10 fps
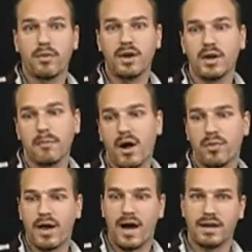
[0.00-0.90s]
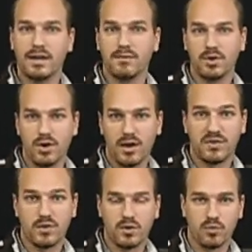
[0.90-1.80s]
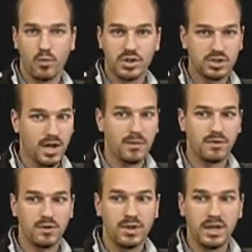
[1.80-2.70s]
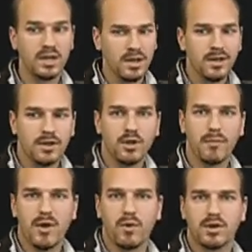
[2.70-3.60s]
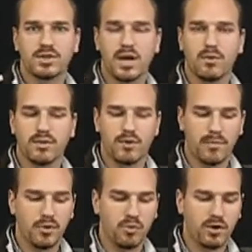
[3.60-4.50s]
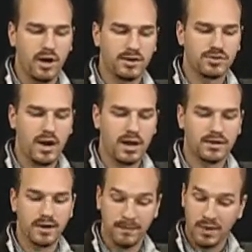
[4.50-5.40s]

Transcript: to think about that, and if you're not certain which types you need, you may want to check with a reputable contractor.